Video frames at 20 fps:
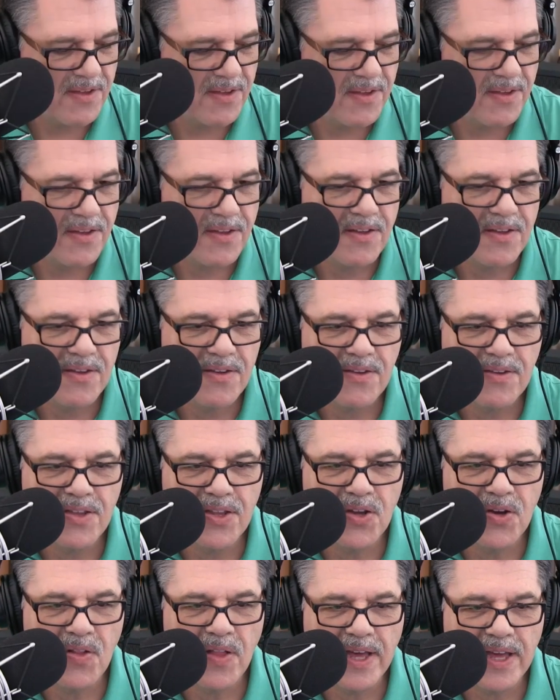Maybe. You
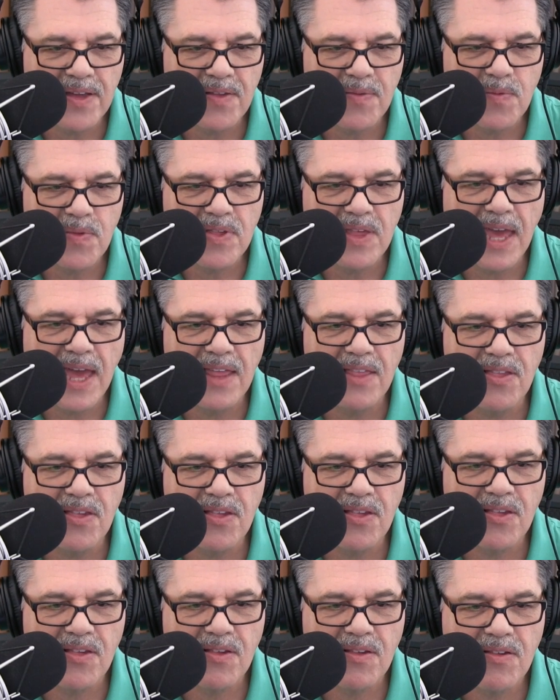know, like
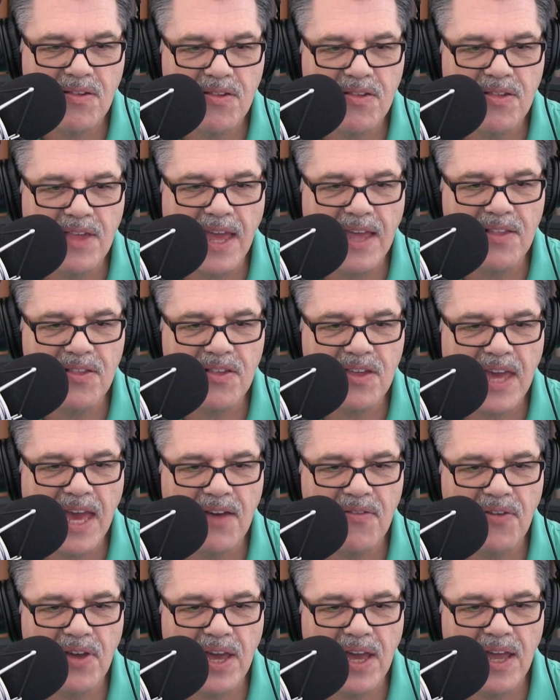sans sans
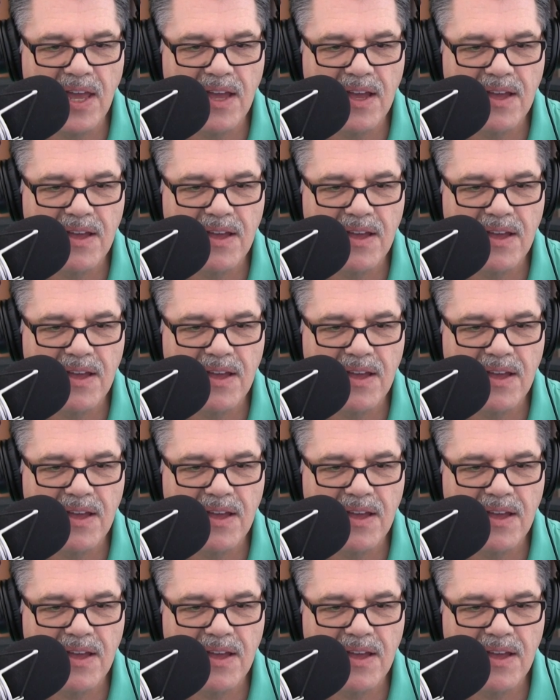cafe.